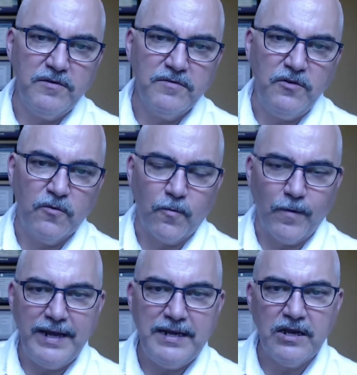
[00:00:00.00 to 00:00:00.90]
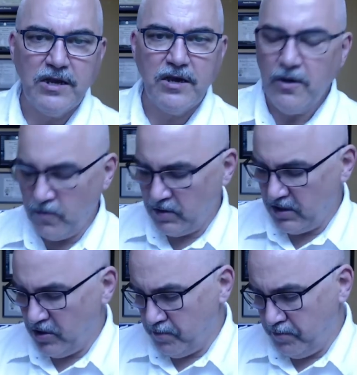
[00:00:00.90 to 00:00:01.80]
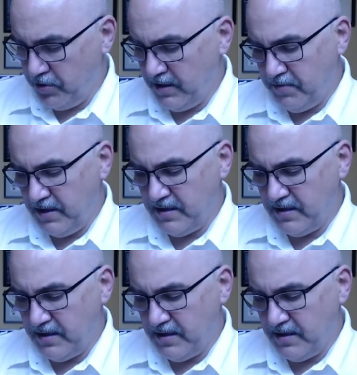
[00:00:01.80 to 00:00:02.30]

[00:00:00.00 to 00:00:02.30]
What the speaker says: You're writing code and you're putting pieces